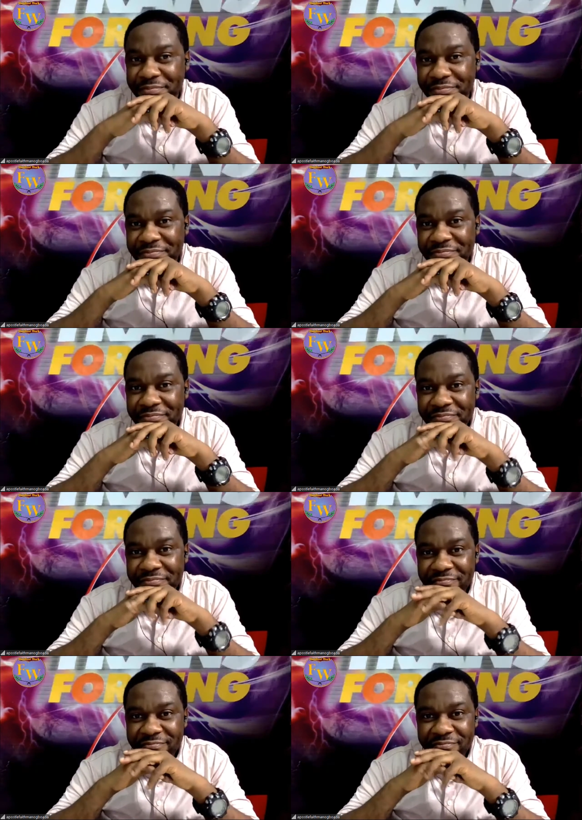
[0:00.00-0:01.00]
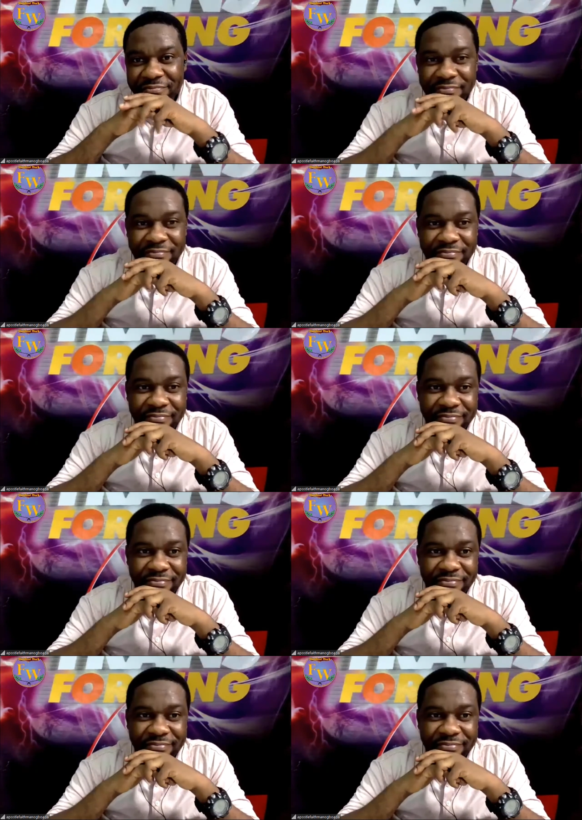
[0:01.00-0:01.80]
Nobody speaks.